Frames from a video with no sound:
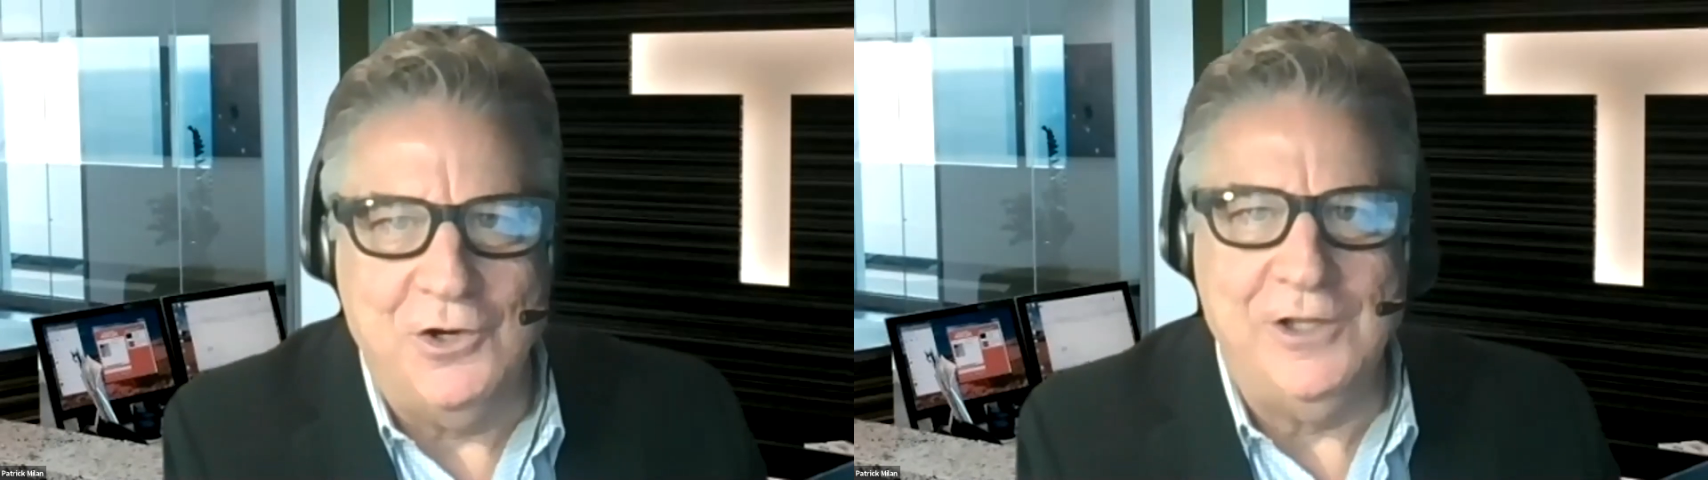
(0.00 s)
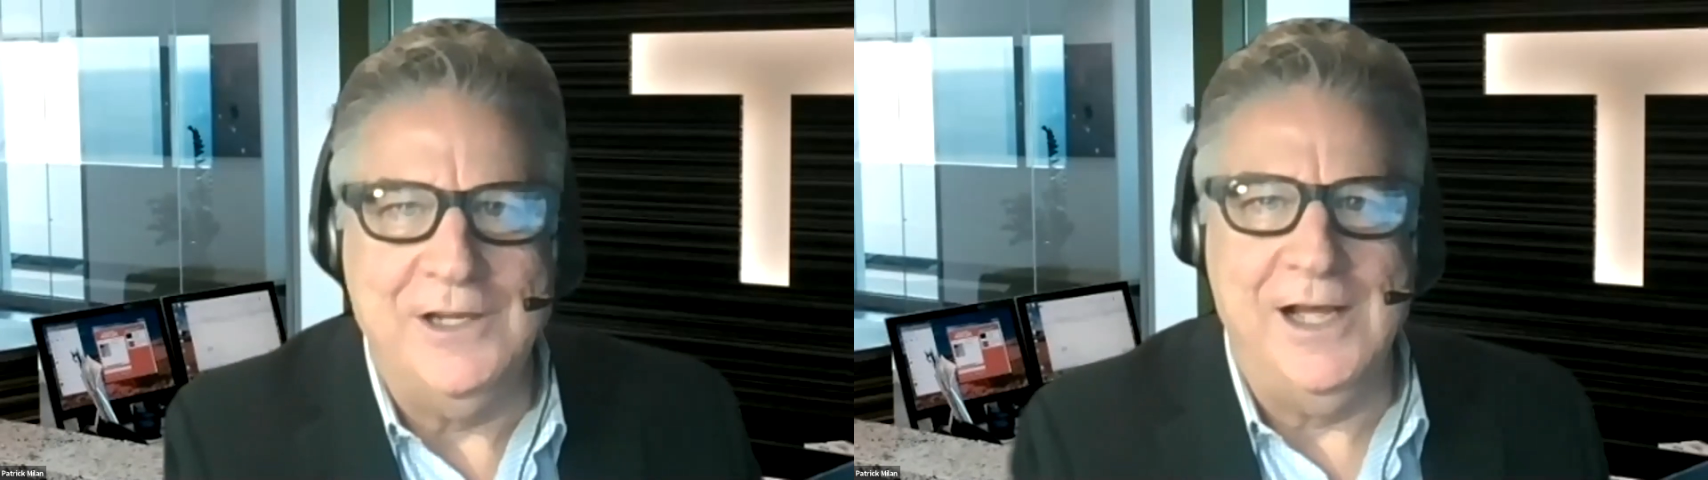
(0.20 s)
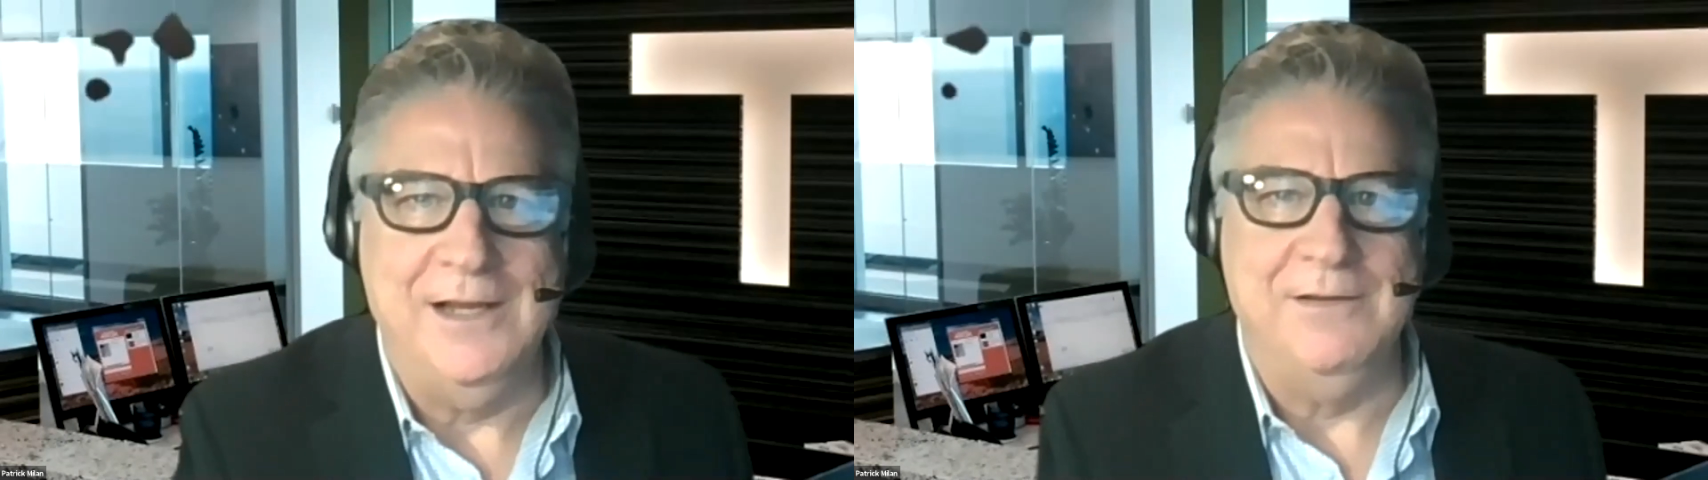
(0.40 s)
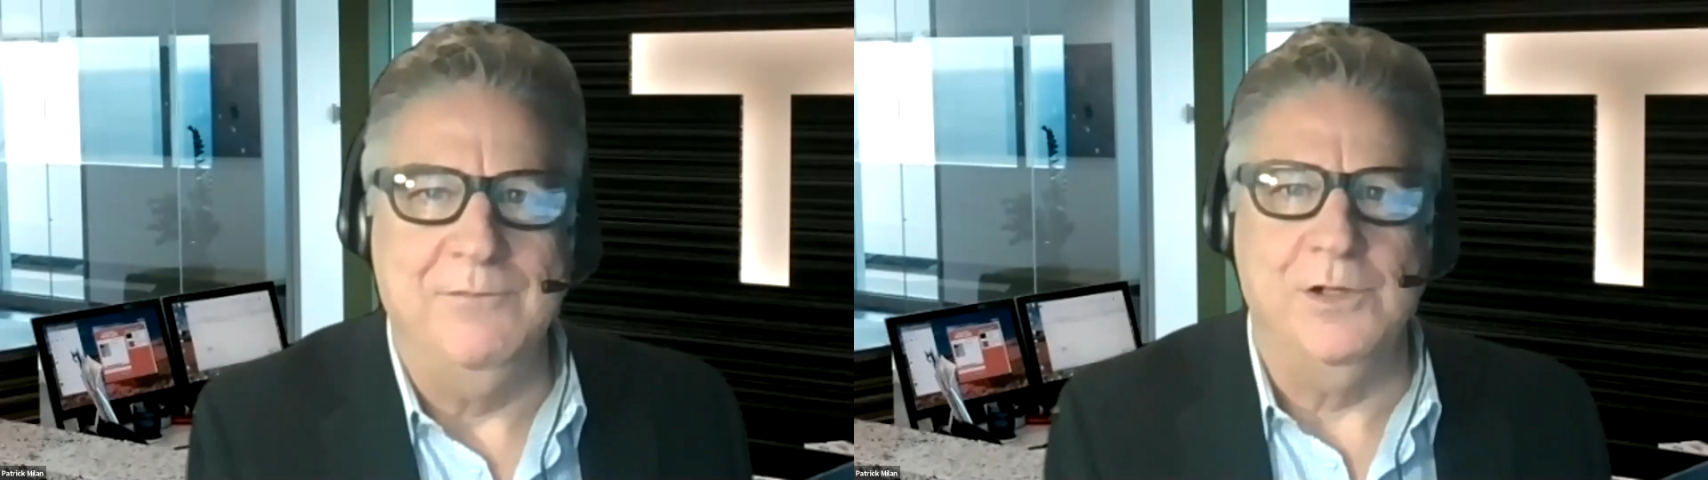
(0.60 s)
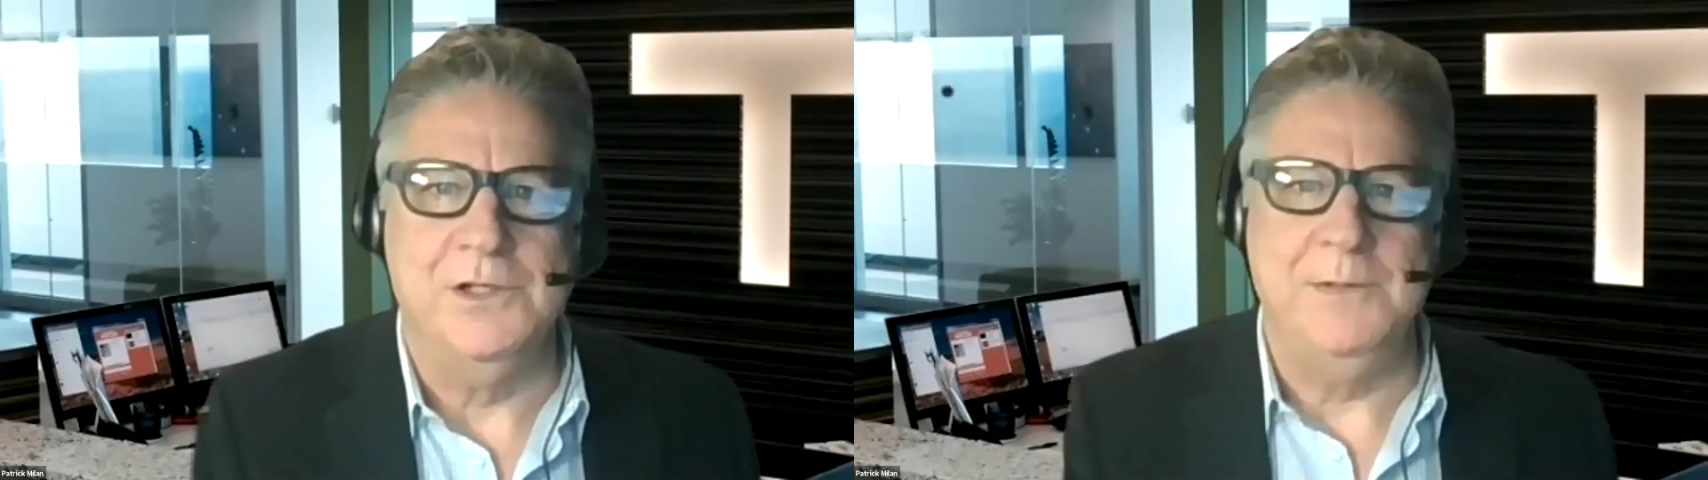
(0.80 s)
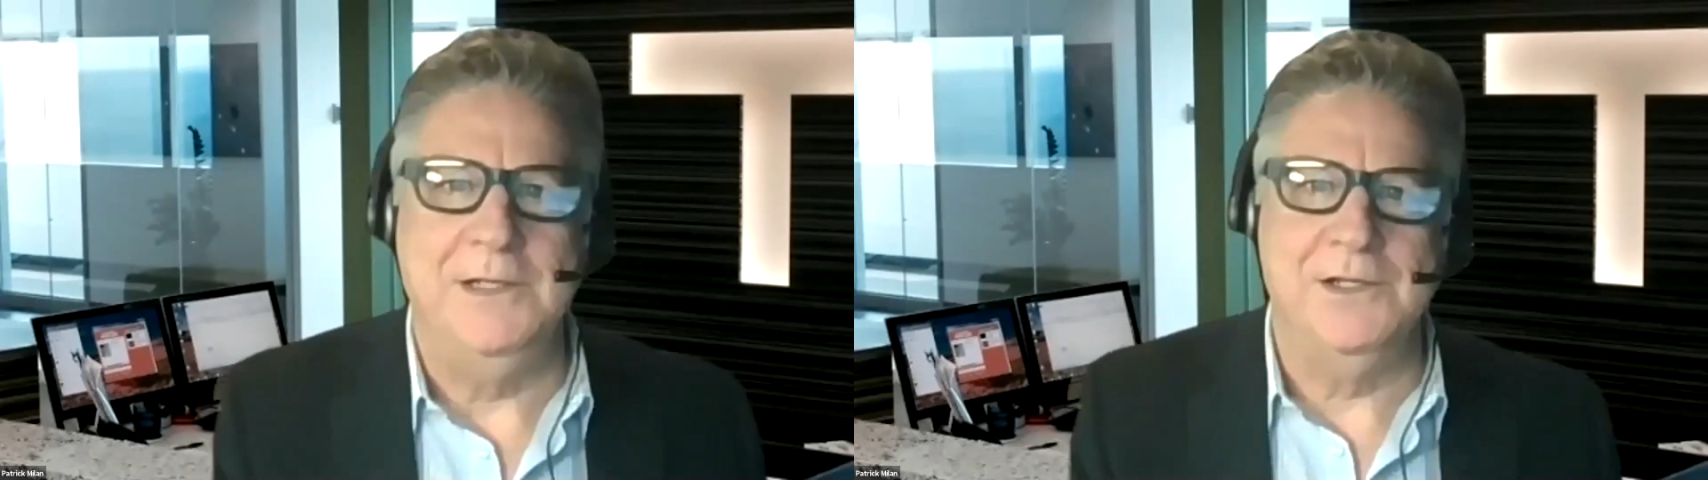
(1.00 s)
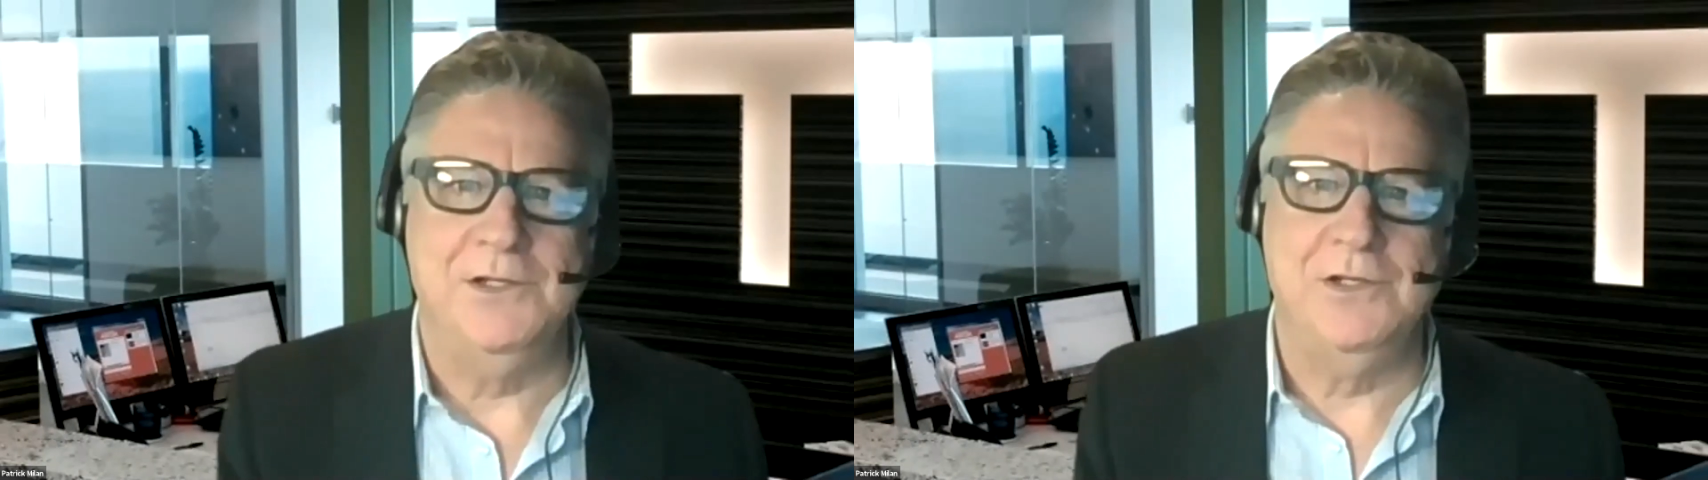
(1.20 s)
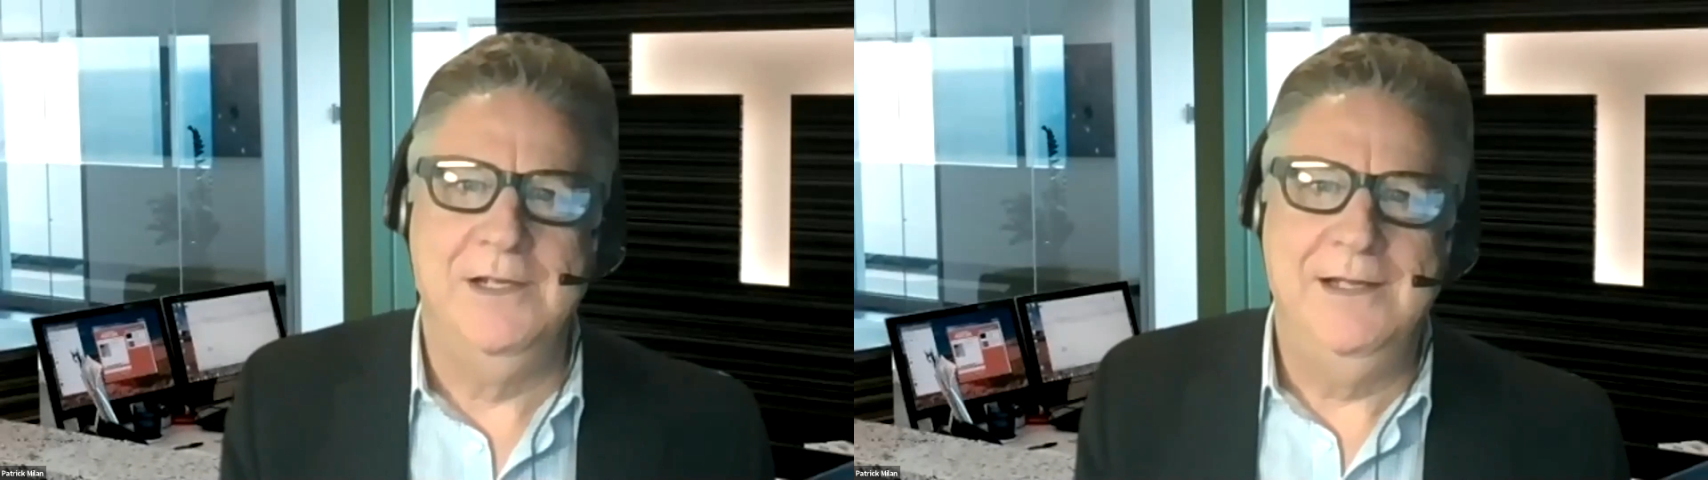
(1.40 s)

early on was because